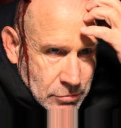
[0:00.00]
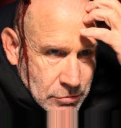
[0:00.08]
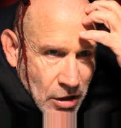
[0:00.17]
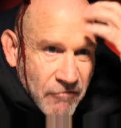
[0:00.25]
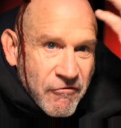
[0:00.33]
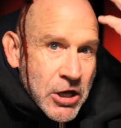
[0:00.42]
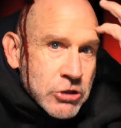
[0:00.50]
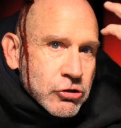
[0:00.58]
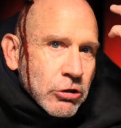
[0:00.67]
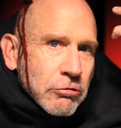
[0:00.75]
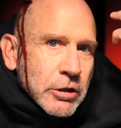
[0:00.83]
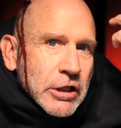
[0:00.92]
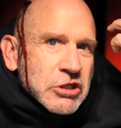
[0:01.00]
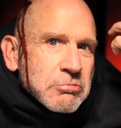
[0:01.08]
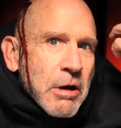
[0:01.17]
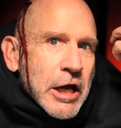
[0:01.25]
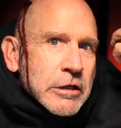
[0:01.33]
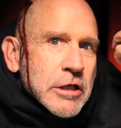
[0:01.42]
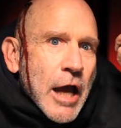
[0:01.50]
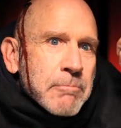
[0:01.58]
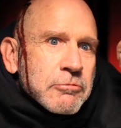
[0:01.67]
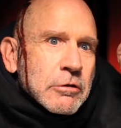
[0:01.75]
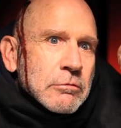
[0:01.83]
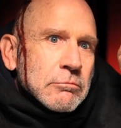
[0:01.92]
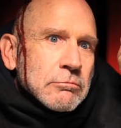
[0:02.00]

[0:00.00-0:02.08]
Affection is my captain,